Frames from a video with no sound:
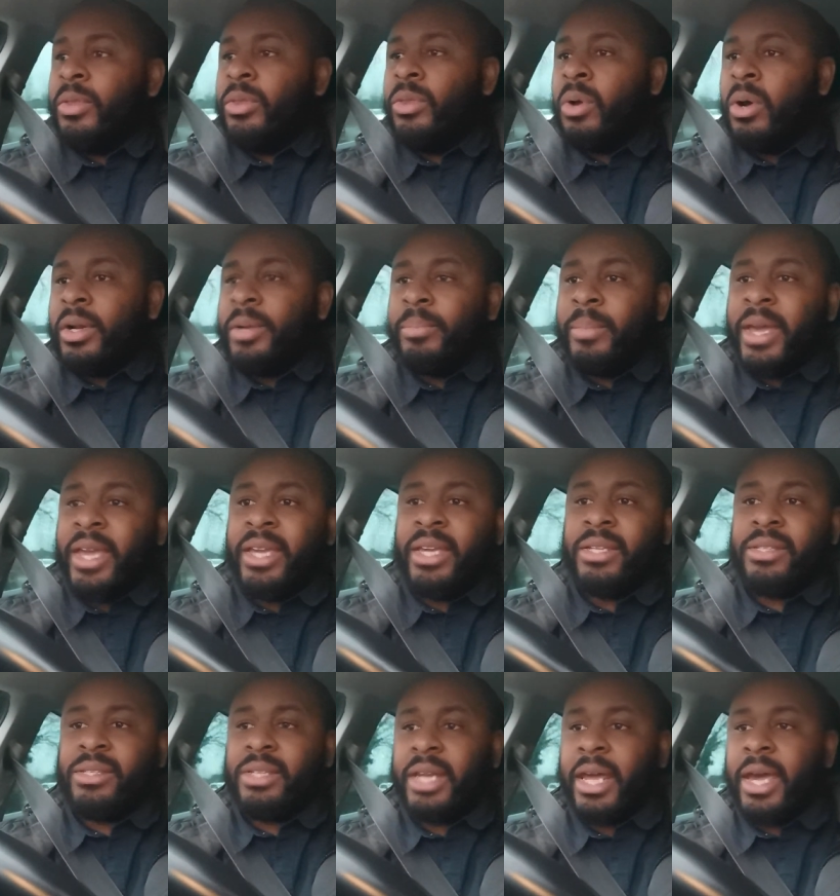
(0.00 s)
not
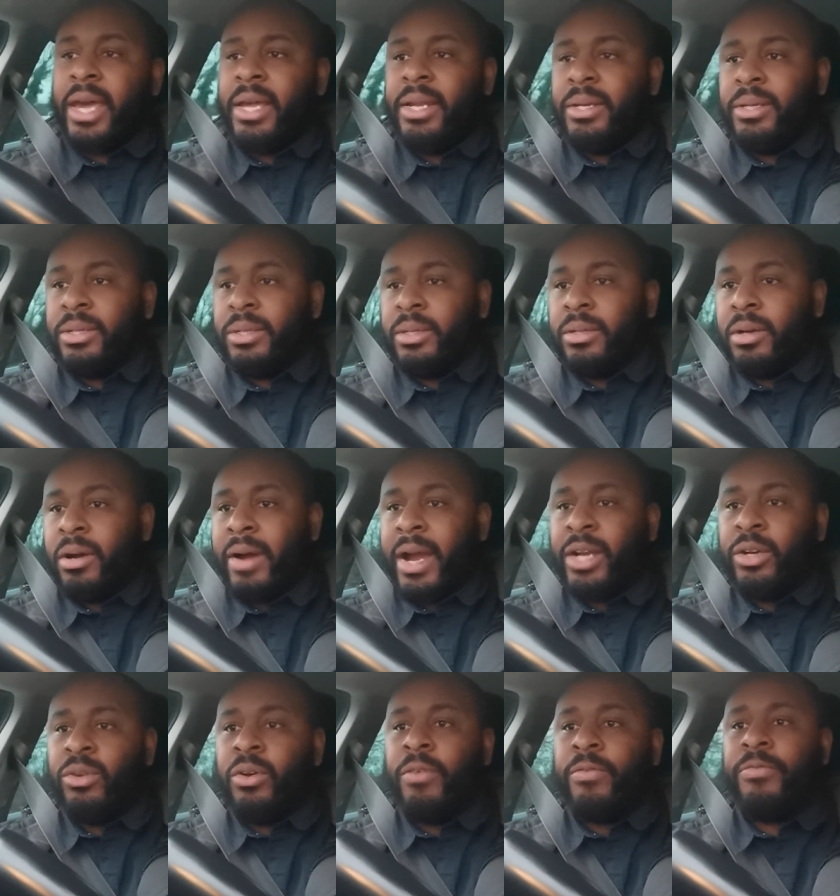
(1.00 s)
make it to the end, all
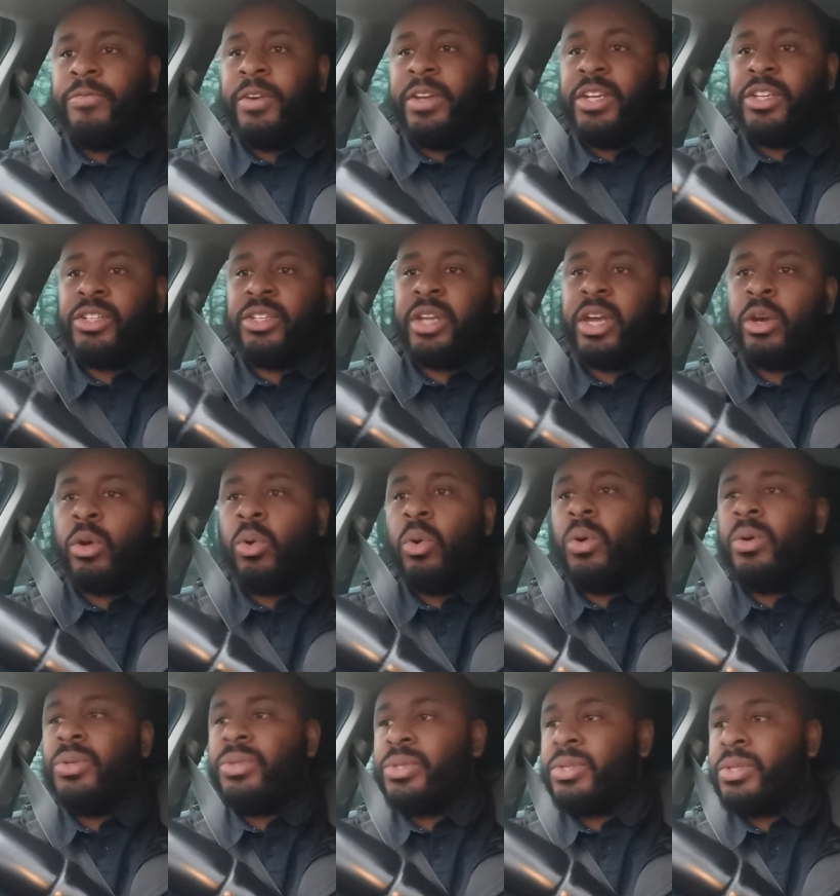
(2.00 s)
right, not finish their
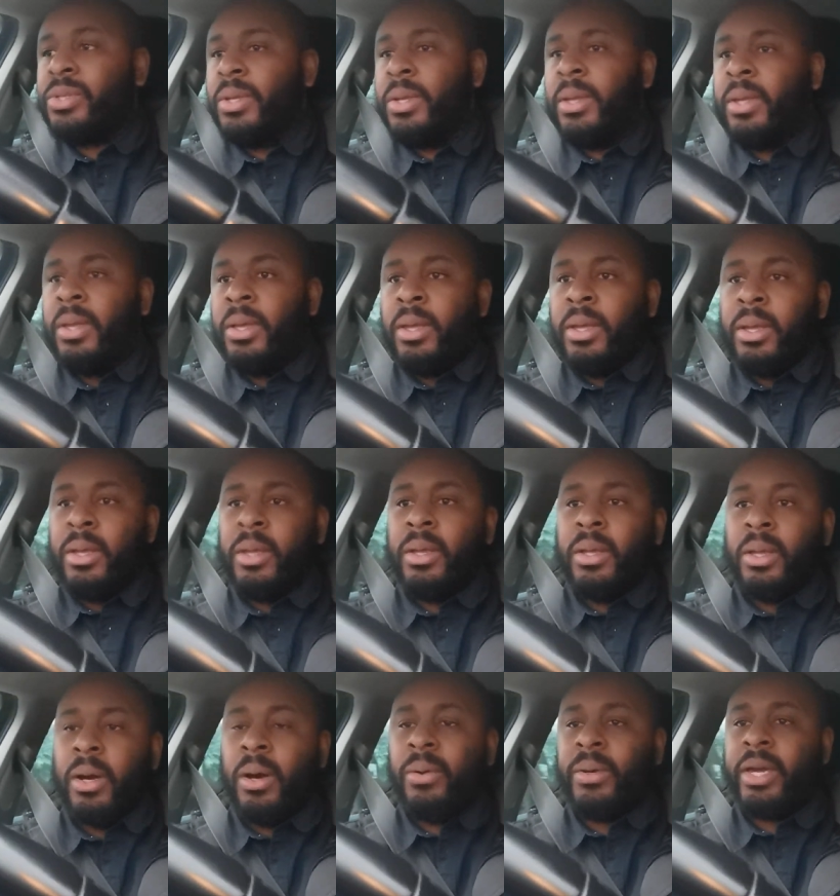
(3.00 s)
course,
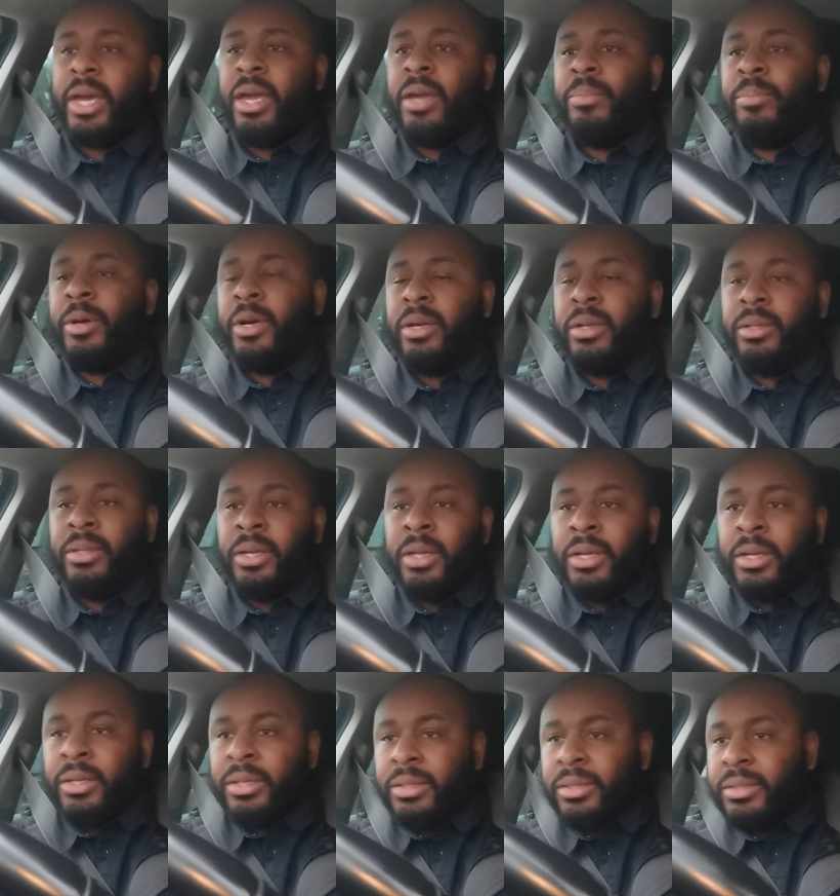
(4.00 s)
okay, but
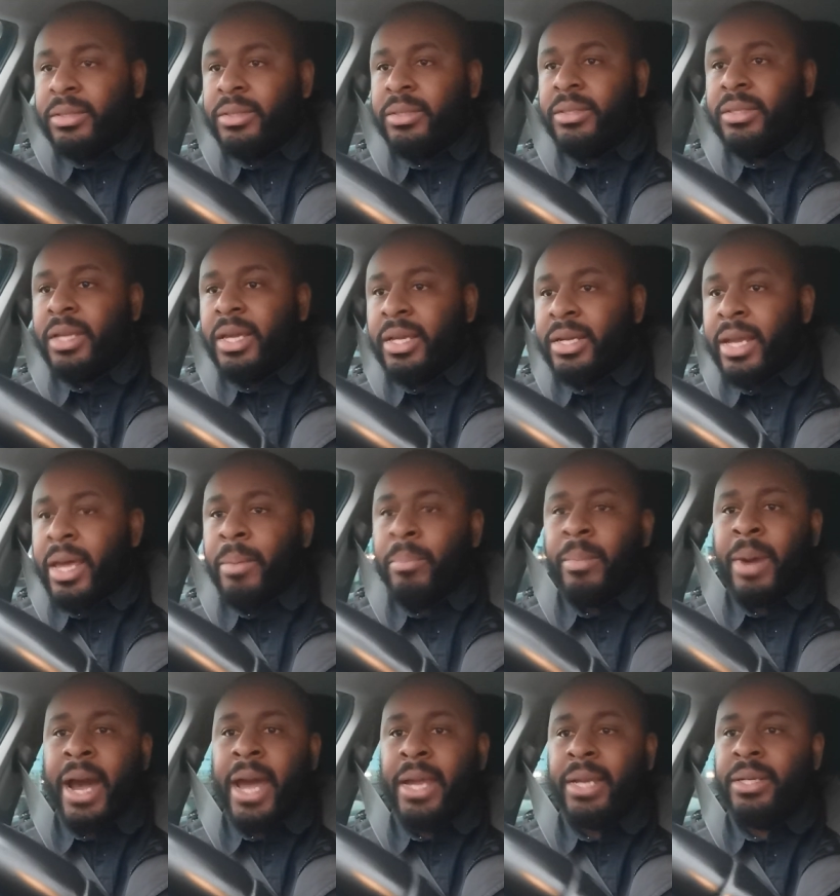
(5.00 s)
in their
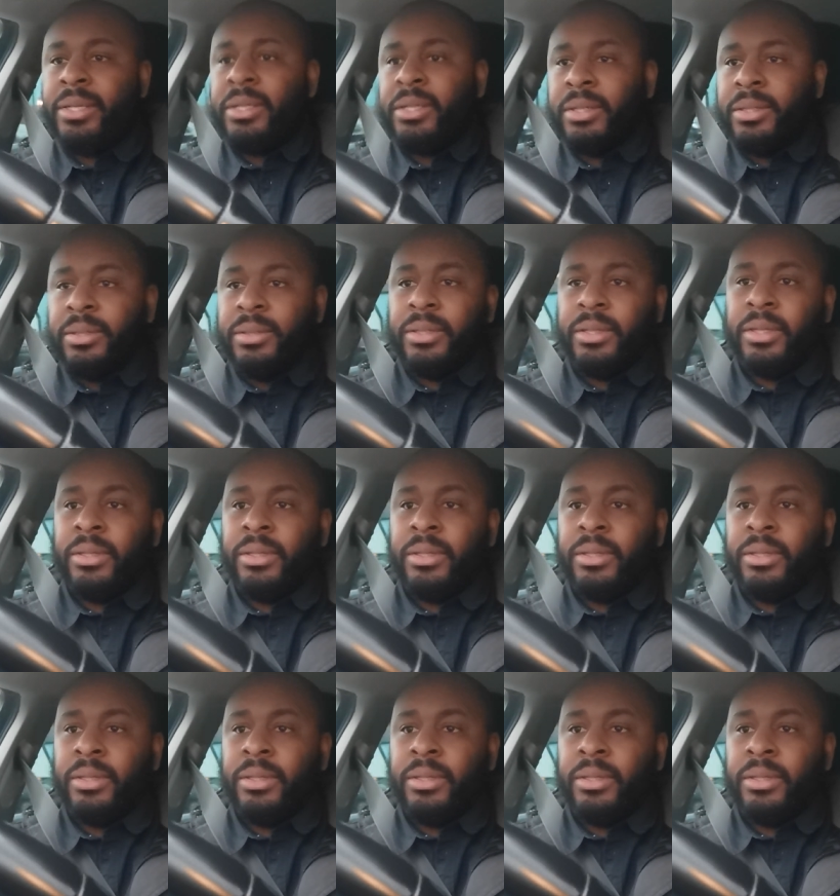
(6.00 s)
mind